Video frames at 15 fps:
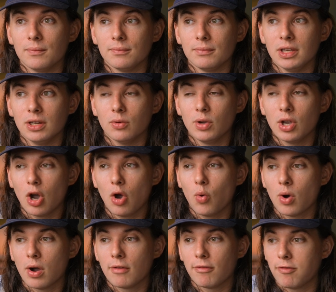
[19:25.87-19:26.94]
you know, we all
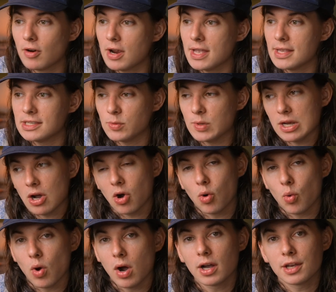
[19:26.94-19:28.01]
want friends and we
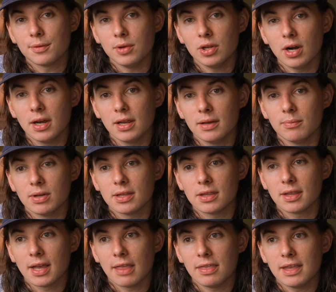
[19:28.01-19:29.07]
all want community. But
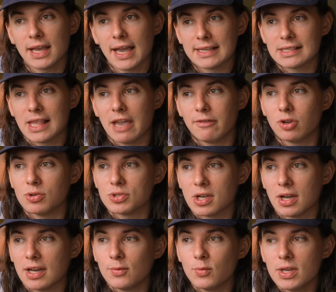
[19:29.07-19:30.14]
I think as life goes
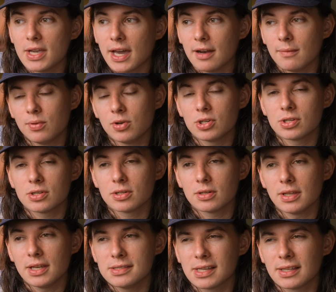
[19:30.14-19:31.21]
on, we kind of push
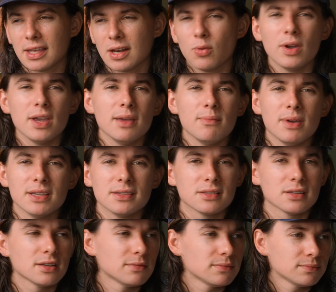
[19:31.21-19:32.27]
things like that away based
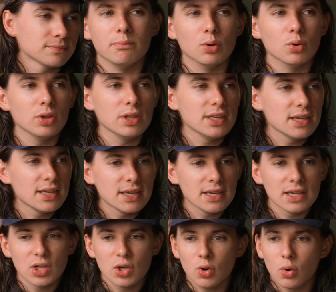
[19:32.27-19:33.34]
on
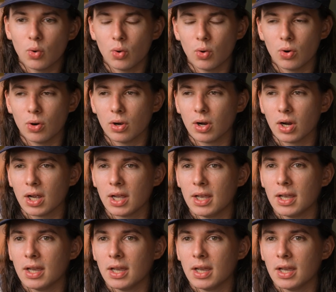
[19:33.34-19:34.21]
bullying or